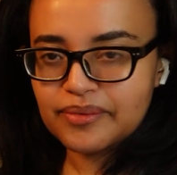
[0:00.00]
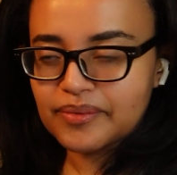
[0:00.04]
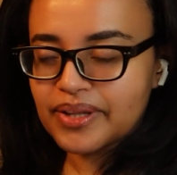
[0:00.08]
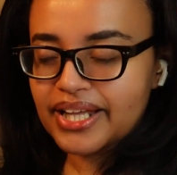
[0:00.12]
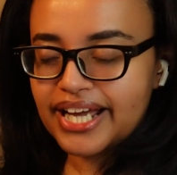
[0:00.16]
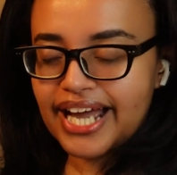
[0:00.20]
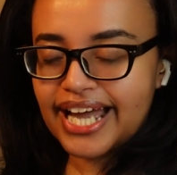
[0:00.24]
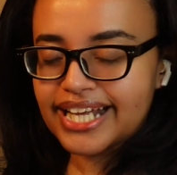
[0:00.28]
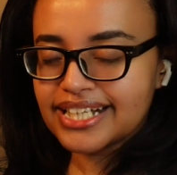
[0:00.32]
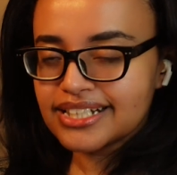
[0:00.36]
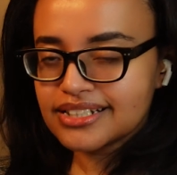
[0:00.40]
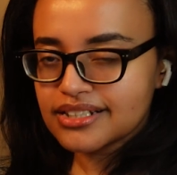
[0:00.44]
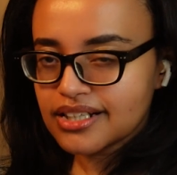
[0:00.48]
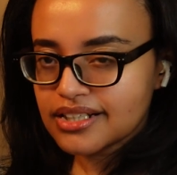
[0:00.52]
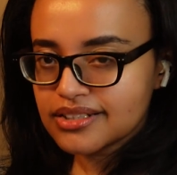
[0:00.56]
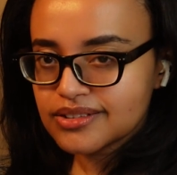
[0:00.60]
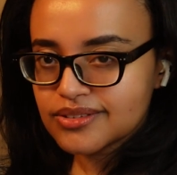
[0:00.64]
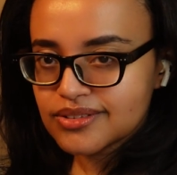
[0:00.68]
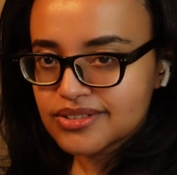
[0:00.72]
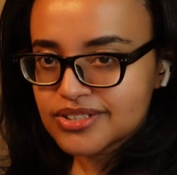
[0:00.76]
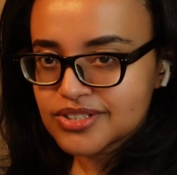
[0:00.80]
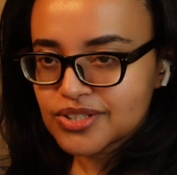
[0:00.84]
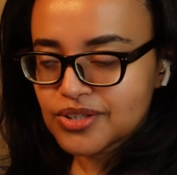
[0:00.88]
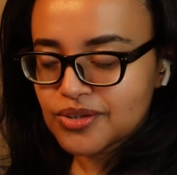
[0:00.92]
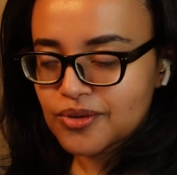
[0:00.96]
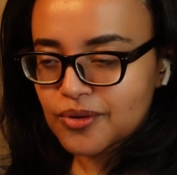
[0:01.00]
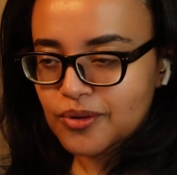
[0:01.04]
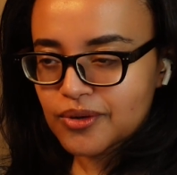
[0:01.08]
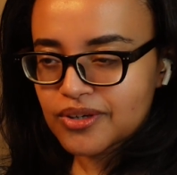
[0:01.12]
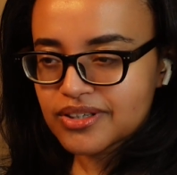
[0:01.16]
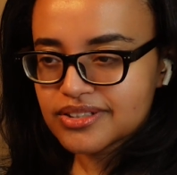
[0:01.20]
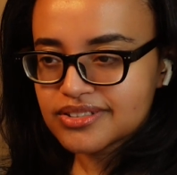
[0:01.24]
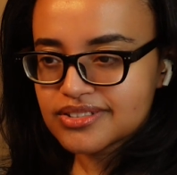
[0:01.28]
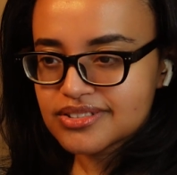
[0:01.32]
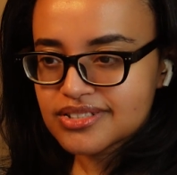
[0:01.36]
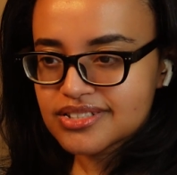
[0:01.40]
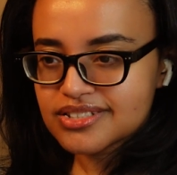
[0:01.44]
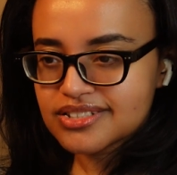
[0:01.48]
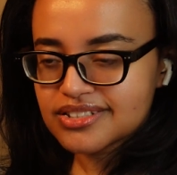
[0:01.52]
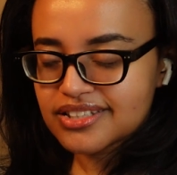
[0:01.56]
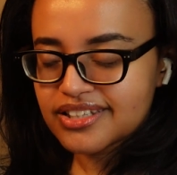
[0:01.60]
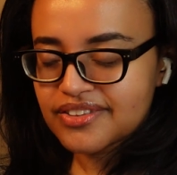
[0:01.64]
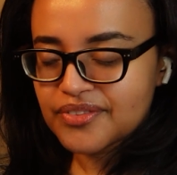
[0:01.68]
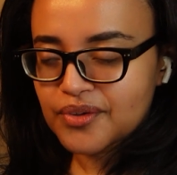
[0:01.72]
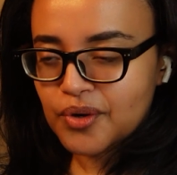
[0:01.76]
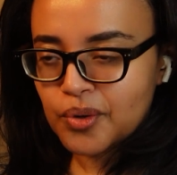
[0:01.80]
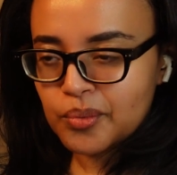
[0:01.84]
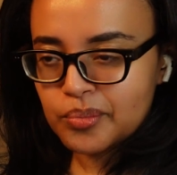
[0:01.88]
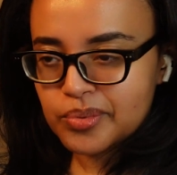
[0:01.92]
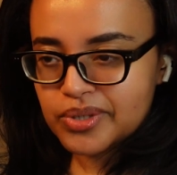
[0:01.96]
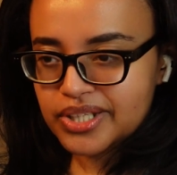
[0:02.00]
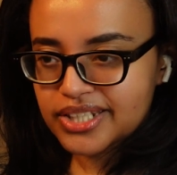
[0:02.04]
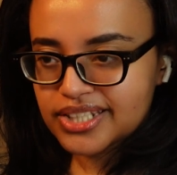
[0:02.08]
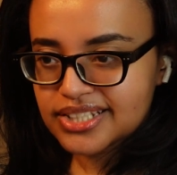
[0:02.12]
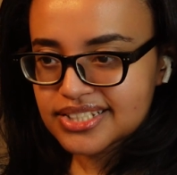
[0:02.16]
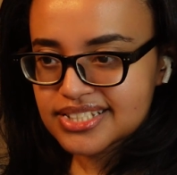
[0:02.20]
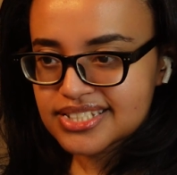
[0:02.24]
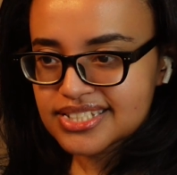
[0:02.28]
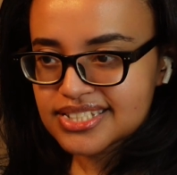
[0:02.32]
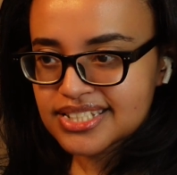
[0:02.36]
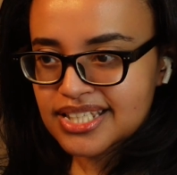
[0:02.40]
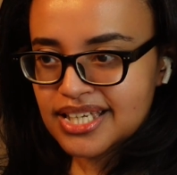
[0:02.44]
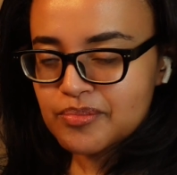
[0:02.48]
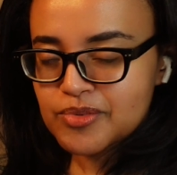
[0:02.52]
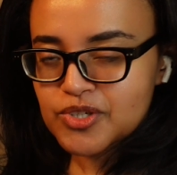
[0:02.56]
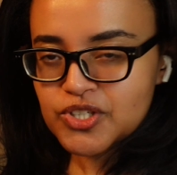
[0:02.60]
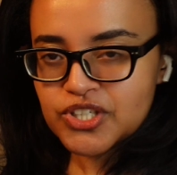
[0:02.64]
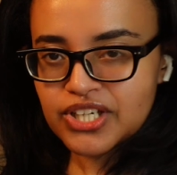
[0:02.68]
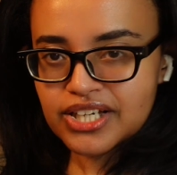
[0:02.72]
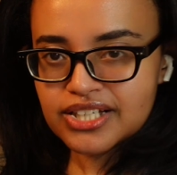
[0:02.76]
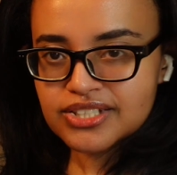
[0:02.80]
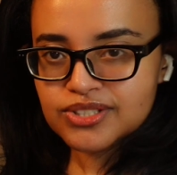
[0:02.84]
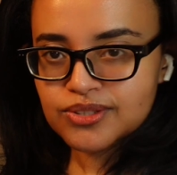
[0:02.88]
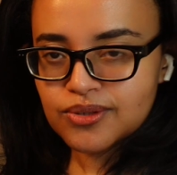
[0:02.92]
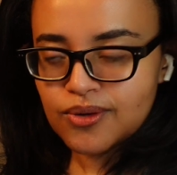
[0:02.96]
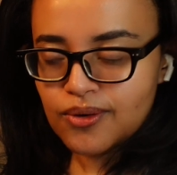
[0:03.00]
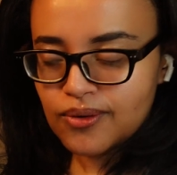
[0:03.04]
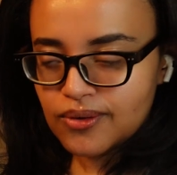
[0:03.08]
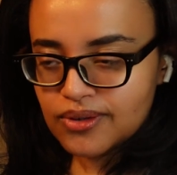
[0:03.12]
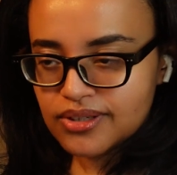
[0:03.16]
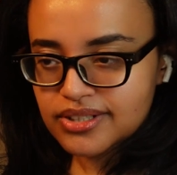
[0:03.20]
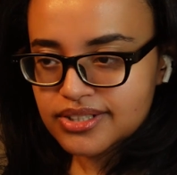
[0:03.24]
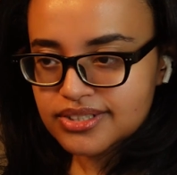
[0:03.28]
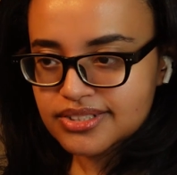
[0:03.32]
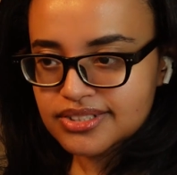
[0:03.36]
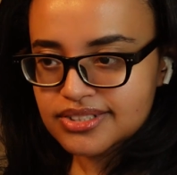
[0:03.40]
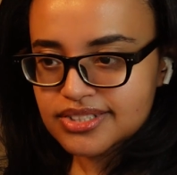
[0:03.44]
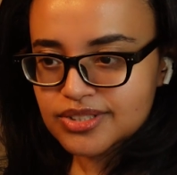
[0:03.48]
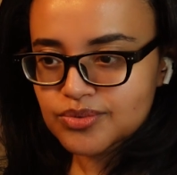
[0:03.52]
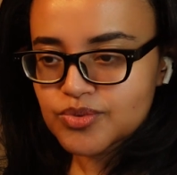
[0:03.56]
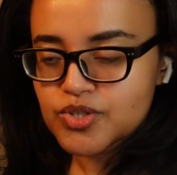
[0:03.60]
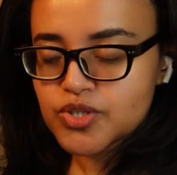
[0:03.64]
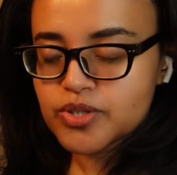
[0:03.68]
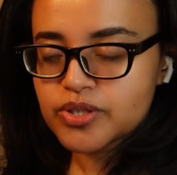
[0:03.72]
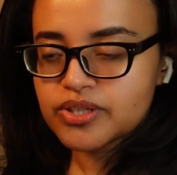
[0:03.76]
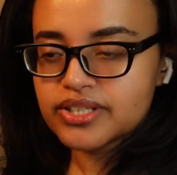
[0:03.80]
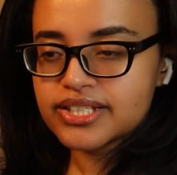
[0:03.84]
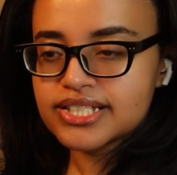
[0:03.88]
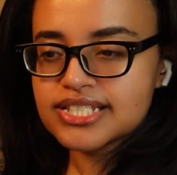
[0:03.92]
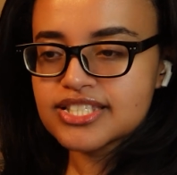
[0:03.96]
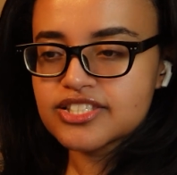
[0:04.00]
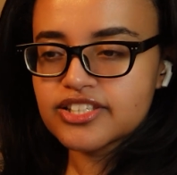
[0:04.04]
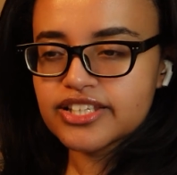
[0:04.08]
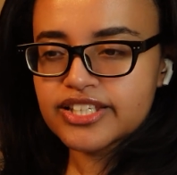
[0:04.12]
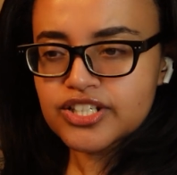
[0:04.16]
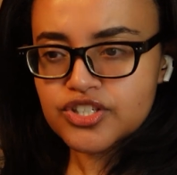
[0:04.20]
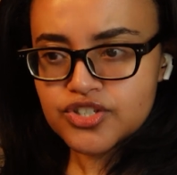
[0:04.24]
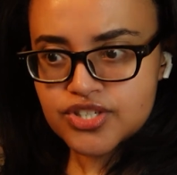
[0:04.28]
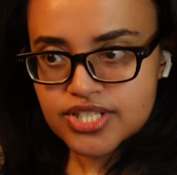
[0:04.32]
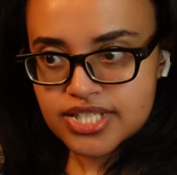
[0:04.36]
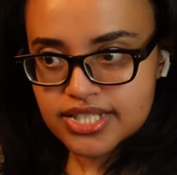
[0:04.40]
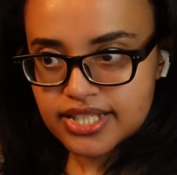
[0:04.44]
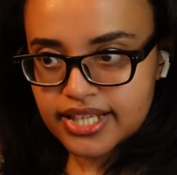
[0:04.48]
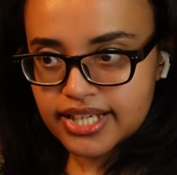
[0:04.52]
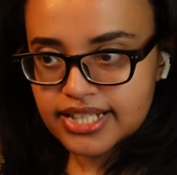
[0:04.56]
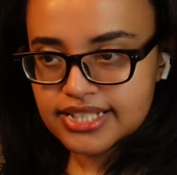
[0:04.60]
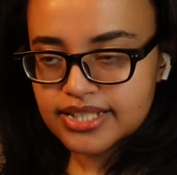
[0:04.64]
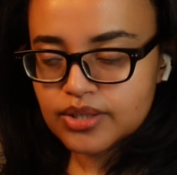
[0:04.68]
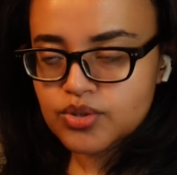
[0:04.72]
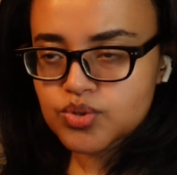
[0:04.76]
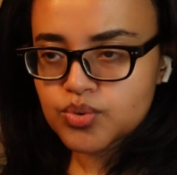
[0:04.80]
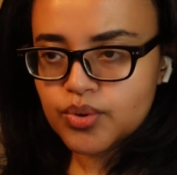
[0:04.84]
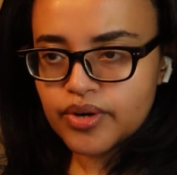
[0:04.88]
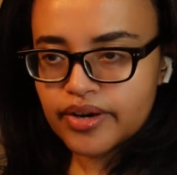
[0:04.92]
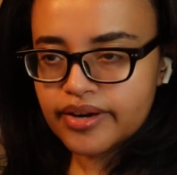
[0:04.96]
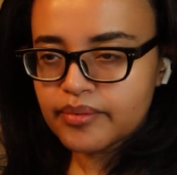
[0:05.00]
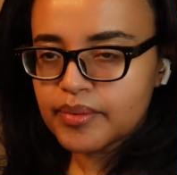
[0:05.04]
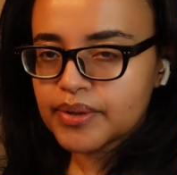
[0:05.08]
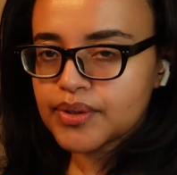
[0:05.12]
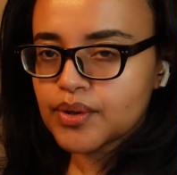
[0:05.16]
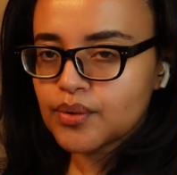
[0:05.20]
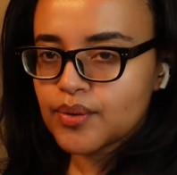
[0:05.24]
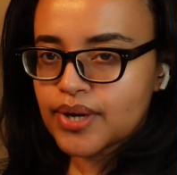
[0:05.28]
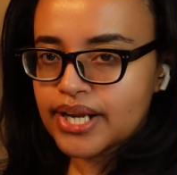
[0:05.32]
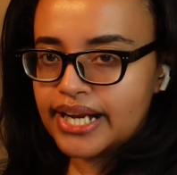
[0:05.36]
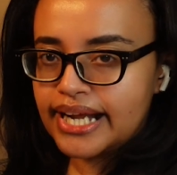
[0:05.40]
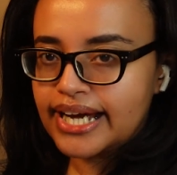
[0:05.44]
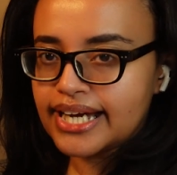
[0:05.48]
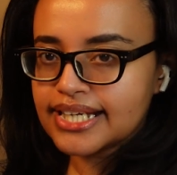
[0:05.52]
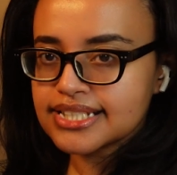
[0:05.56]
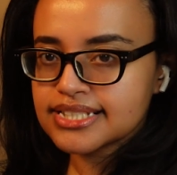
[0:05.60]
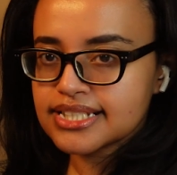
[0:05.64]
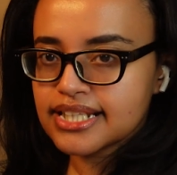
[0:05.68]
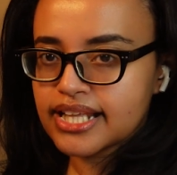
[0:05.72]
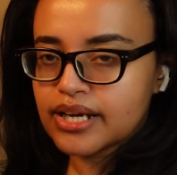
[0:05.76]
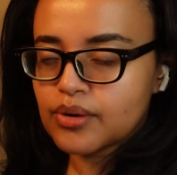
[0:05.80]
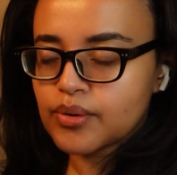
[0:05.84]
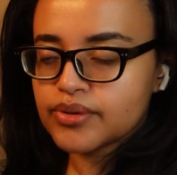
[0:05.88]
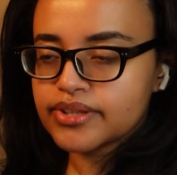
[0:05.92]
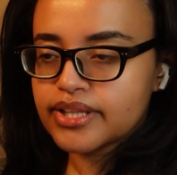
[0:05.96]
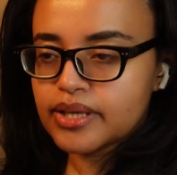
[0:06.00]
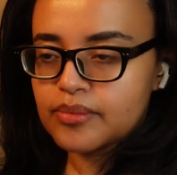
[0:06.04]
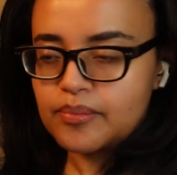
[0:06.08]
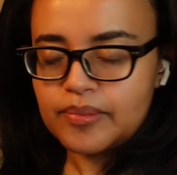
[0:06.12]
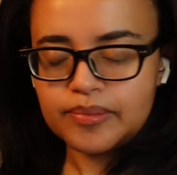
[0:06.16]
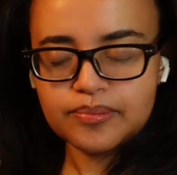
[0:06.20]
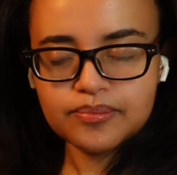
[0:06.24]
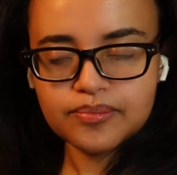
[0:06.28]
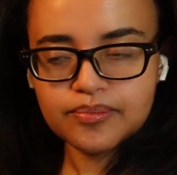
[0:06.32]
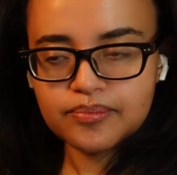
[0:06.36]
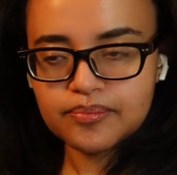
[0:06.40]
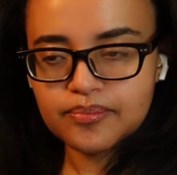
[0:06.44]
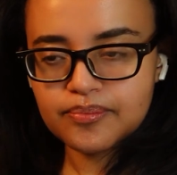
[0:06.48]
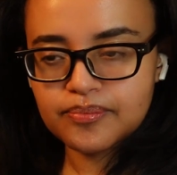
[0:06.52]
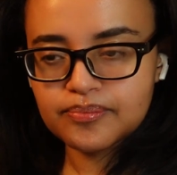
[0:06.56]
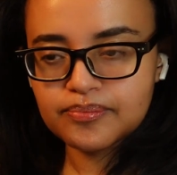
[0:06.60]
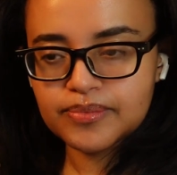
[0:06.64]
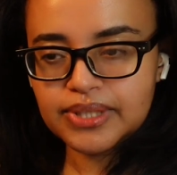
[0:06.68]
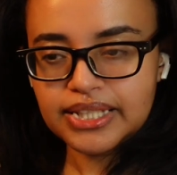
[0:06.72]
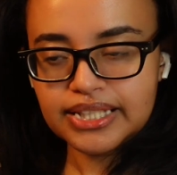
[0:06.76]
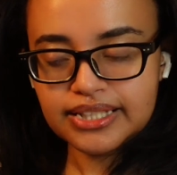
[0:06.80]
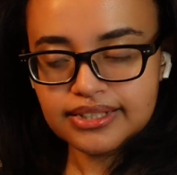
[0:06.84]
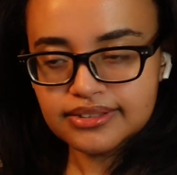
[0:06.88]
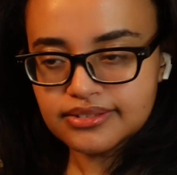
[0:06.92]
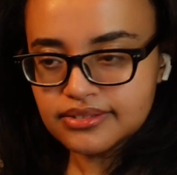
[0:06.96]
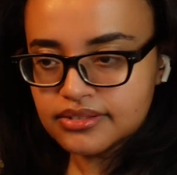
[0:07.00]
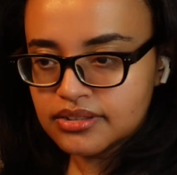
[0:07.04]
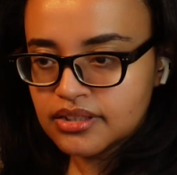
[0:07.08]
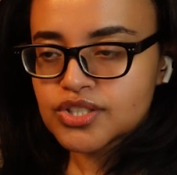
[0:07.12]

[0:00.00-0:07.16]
Like I did not notice her horns in the openings, but she has horns, which is interesting because I was wondering about the red eyes and like what they mean.